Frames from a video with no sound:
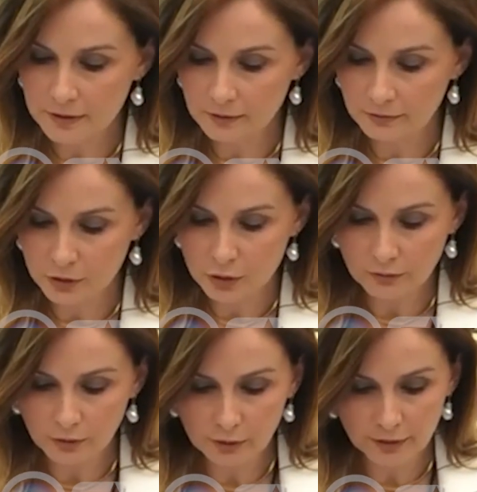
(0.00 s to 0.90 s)
First
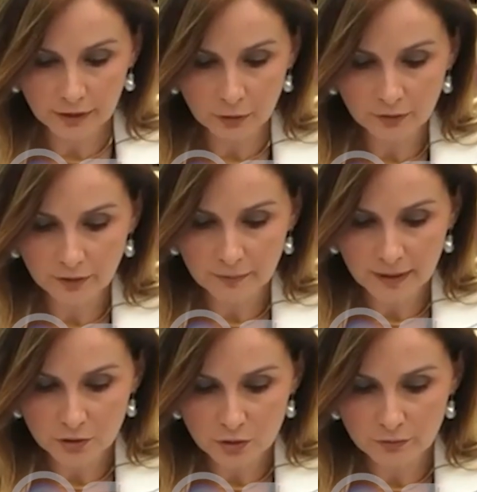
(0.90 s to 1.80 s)
of all, thank you very
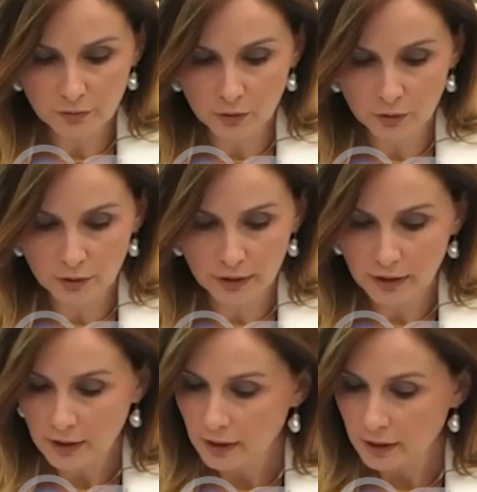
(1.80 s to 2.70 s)
much
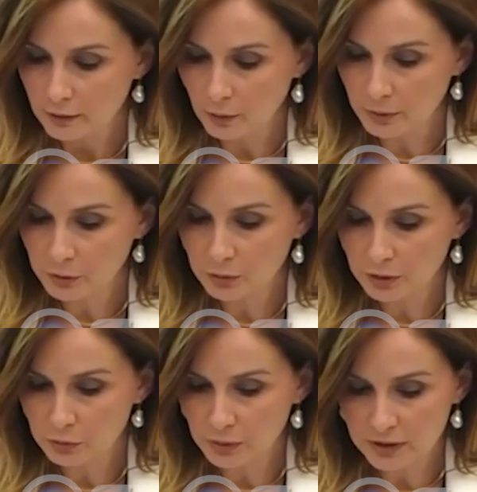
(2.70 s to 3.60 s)
for the
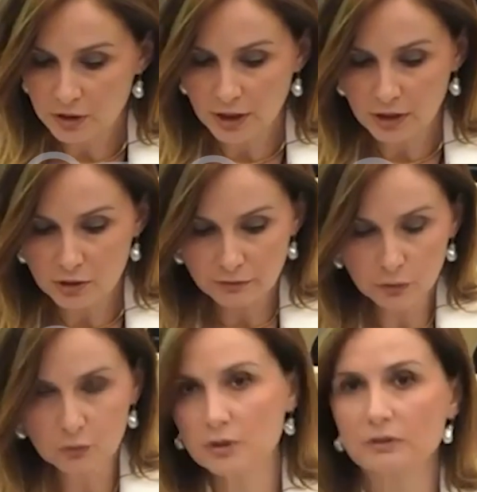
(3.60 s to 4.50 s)
opportunity to exchange
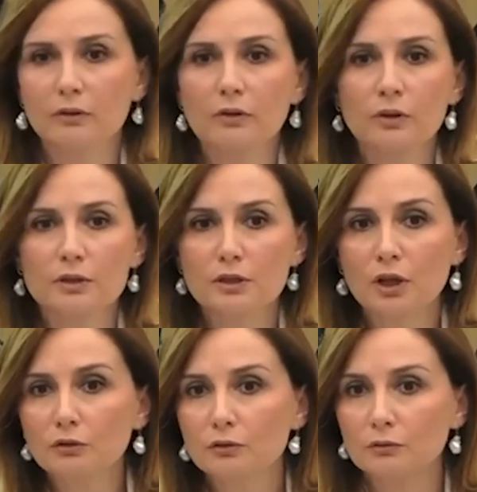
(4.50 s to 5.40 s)
views, even though it's
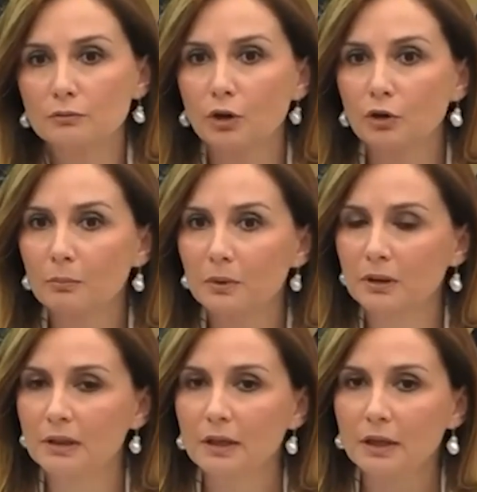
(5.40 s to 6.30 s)
not
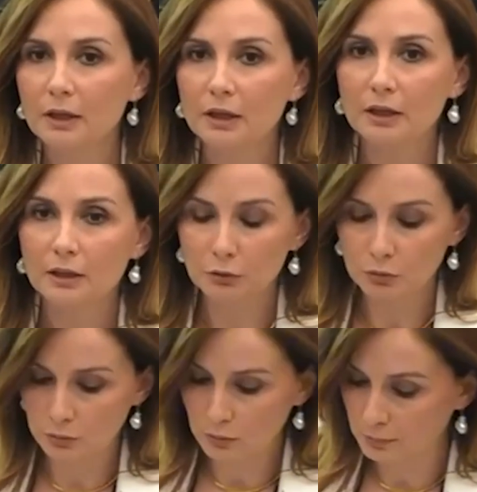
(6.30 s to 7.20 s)
normal
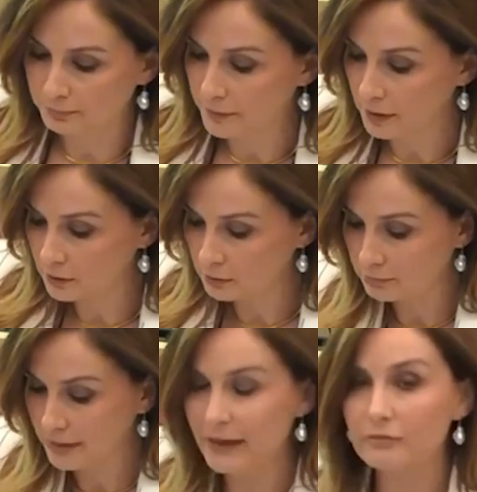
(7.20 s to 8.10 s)
to
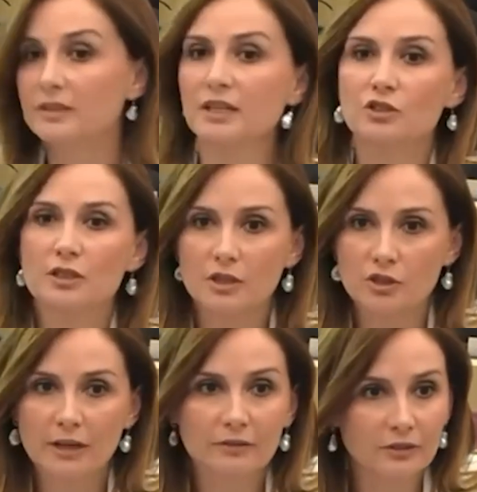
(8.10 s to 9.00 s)
have such a
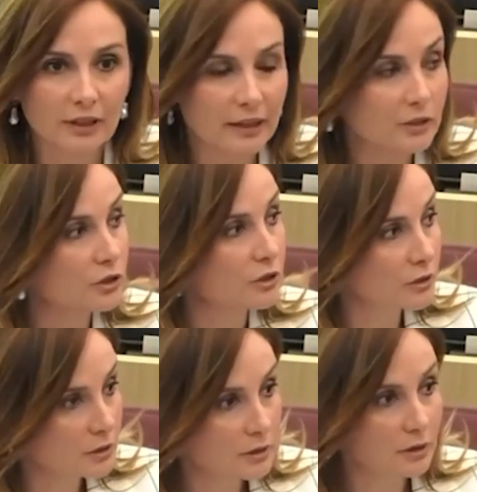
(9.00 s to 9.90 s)
session after
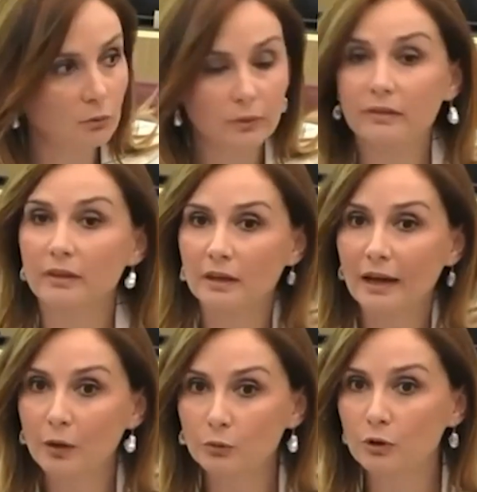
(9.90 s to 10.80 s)
elections with the
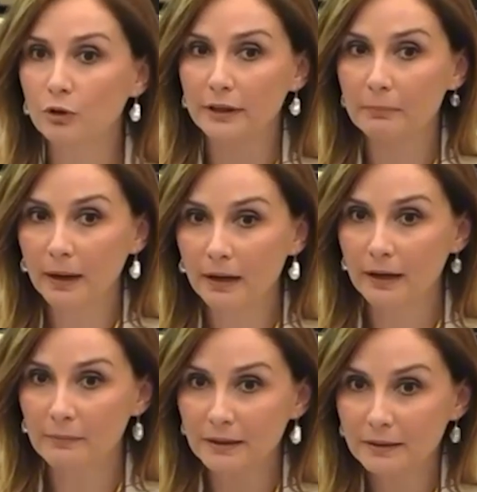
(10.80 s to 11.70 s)
outgoing
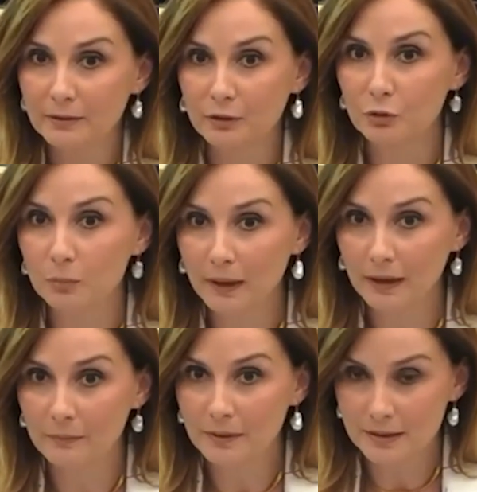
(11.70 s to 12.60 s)
parliament and the new
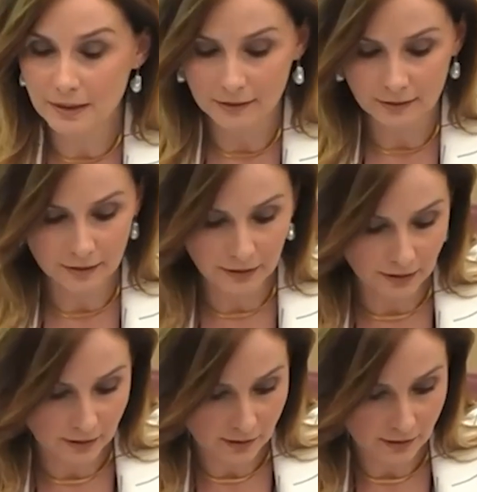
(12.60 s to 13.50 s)
parliament starting
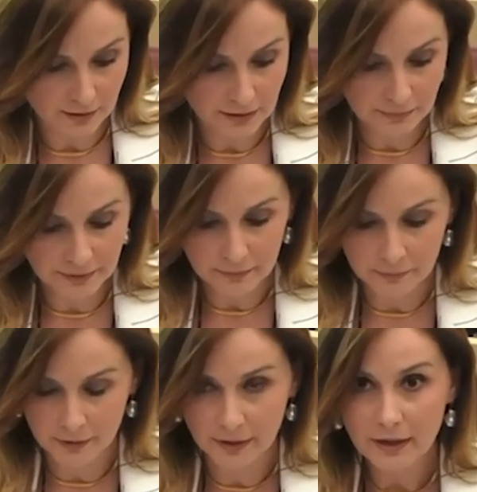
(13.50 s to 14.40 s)
in
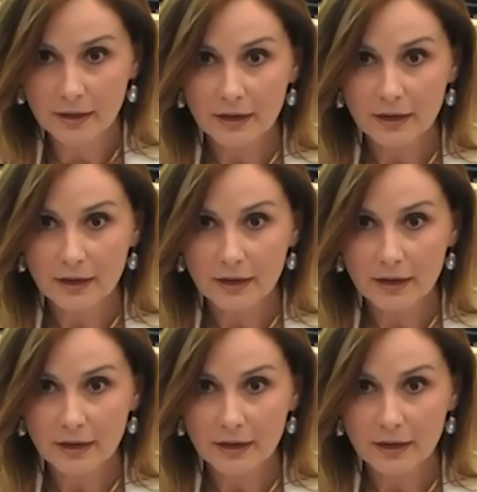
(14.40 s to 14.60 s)
September.